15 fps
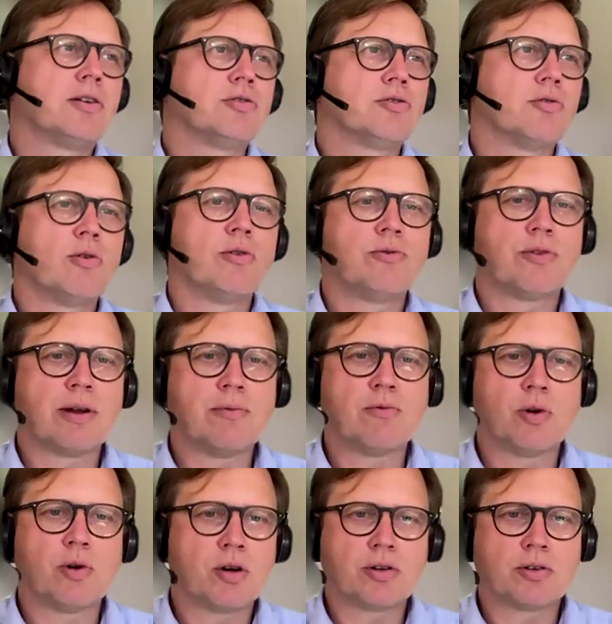control
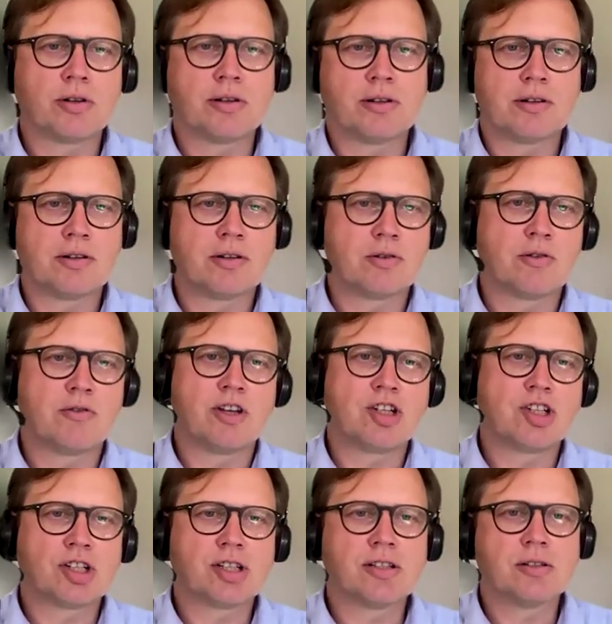framework
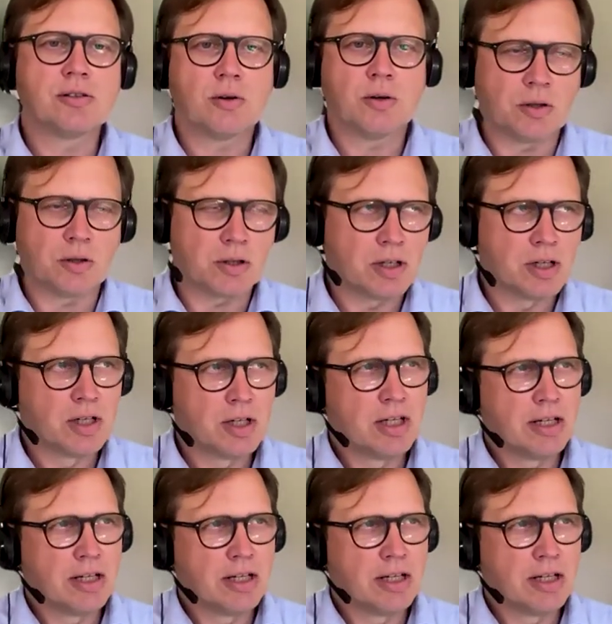revision or